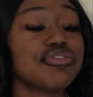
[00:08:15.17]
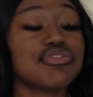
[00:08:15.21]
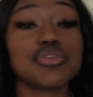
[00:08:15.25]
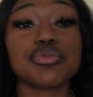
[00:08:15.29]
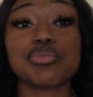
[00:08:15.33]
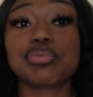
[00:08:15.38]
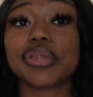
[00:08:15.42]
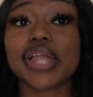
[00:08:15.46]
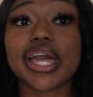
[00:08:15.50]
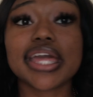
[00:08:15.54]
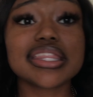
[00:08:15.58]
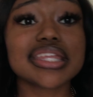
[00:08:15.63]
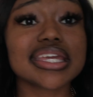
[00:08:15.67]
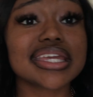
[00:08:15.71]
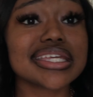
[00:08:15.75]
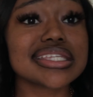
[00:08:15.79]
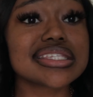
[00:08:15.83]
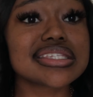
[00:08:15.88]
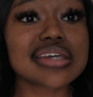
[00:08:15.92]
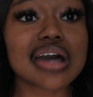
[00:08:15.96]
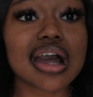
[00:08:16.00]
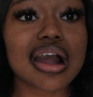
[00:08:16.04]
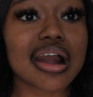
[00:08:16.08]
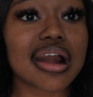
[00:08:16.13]
play the
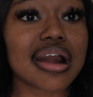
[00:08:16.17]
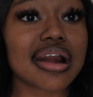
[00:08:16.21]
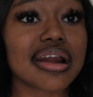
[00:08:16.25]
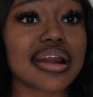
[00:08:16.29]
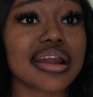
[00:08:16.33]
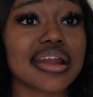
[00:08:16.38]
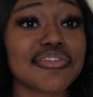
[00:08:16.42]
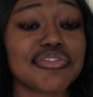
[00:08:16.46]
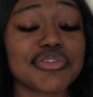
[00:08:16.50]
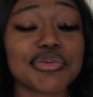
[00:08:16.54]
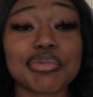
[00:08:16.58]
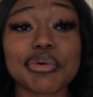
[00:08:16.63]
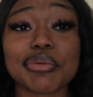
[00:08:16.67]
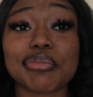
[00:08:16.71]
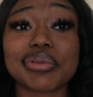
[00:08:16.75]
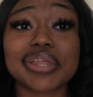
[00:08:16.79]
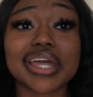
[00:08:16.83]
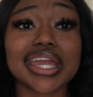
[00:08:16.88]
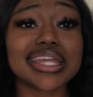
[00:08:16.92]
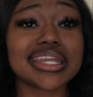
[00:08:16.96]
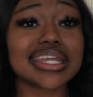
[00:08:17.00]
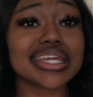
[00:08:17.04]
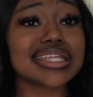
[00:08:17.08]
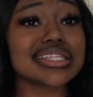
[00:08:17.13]
guitar, if you've been
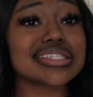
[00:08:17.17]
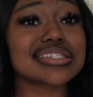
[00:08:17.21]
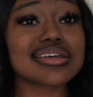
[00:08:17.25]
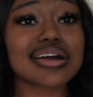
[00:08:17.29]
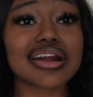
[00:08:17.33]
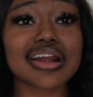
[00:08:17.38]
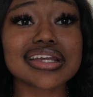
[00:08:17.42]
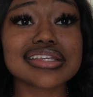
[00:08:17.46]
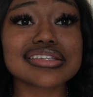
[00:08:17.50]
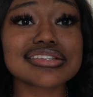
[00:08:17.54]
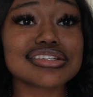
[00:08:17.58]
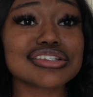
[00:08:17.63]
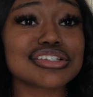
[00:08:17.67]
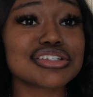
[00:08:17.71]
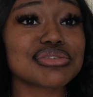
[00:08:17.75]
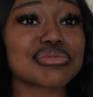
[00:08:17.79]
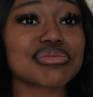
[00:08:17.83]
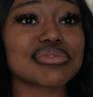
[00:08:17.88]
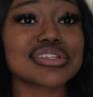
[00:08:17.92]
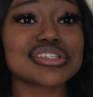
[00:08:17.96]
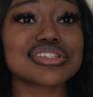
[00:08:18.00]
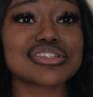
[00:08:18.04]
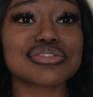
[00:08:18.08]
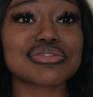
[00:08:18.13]
playing the guitar since you
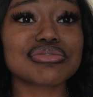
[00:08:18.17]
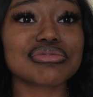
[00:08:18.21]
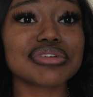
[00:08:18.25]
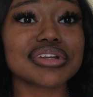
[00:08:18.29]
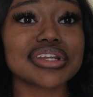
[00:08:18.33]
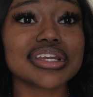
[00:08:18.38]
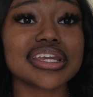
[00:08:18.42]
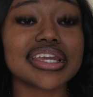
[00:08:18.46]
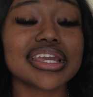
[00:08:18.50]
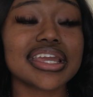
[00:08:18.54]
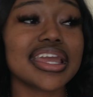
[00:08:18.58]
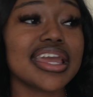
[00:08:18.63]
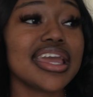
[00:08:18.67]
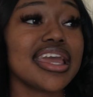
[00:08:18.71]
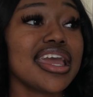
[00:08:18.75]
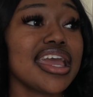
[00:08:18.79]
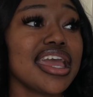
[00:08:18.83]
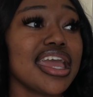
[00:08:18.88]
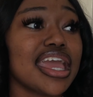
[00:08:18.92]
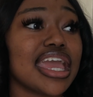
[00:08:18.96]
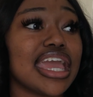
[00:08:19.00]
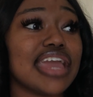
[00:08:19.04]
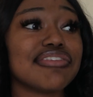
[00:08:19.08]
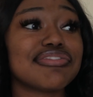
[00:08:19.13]
was 3,
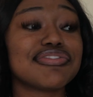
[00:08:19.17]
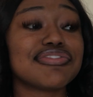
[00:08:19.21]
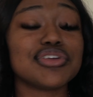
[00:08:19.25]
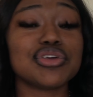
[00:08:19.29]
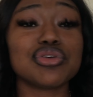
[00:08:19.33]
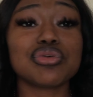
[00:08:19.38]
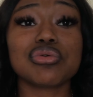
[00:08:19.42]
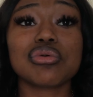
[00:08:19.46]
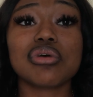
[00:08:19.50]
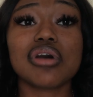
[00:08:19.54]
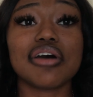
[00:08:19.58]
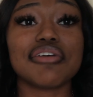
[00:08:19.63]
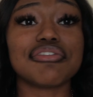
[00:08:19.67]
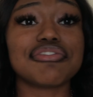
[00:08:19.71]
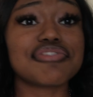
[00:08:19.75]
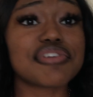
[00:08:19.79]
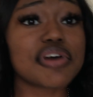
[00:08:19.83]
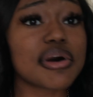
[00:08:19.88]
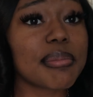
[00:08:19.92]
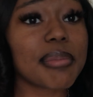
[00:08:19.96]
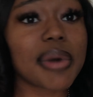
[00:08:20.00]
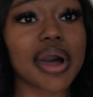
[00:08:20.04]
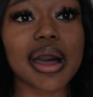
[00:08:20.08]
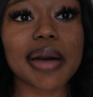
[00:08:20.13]
if you a
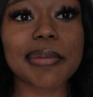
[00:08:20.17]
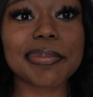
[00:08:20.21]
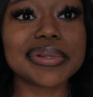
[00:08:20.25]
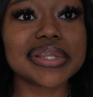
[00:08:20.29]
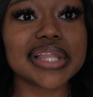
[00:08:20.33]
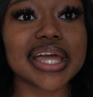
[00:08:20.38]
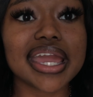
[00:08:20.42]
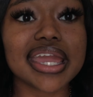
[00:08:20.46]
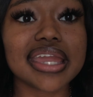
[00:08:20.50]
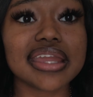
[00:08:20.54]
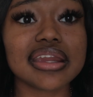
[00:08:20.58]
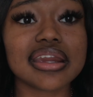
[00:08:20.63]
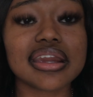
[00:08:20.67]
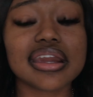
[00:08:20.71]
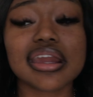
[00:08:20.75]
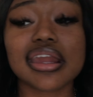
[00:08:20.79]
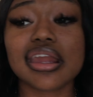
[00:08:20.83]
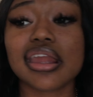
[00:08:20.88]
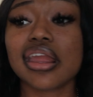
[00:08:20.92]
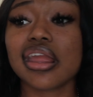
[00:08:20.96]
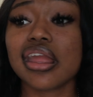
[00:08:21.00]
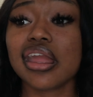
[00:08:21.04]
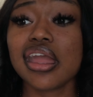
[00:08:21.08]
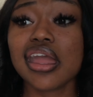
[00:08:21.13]
football
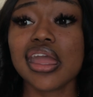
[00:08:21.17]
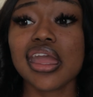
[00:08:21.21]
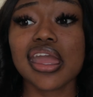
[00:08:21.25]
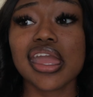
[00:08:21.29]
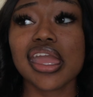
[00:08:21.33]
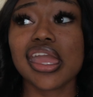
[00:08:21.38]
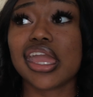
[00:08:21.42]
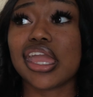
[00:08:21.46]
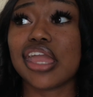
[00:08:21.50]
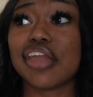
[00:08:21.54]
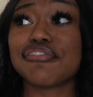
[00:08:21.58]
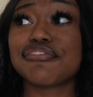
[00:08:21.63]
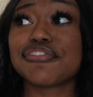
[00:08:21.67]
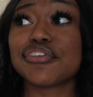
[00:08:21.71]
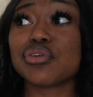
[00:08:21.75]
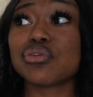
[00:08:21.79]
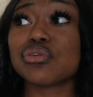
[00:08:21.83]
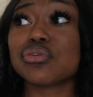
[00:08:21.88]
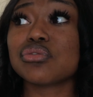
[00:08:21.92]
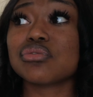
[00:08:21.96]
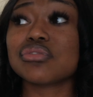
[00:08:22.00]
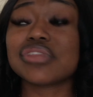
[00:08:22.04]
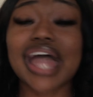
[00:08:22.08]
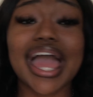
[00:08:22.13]
player, if you
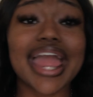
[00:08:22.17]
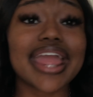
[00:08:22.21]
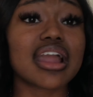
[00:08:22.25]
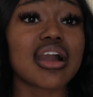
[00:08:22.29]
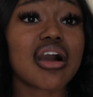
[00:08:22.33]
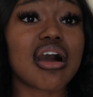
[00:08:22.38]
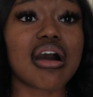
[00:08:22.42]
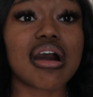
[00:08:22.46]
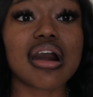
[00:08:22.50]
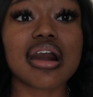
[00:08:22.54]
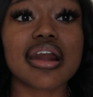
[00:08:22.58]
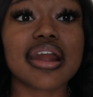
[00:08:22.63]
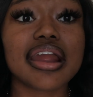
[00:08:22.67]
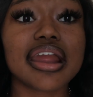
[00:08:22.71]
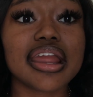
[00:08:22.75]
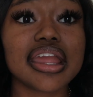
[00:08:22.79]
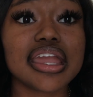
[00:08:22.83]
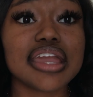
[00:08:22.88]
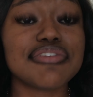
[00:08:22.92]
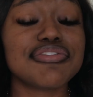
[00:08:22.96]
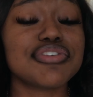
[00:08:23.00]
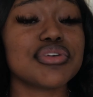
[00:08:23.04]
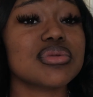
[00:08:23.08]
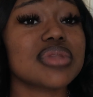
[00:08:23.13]
like art,
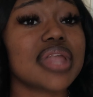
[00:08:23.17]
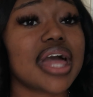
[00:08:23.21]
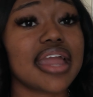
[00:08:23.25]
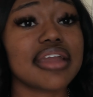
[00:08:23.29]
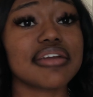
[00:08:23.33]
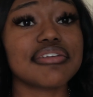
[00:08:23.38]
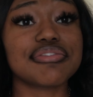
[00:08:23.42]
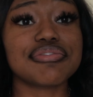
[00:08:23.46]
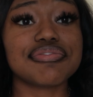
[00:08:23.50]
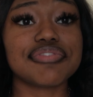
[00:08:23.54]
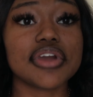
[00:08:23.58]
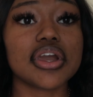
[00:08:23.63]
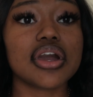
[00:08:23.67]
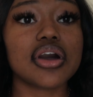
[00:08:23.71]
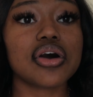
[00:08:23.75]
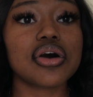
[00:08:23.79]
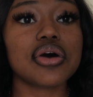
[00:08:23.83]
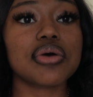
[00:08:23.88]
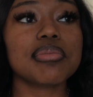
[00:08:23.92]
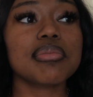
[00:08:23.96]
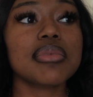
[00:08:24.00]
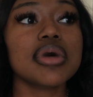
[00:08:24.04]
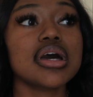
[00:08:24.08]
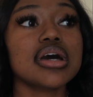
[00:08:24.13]
if you like film,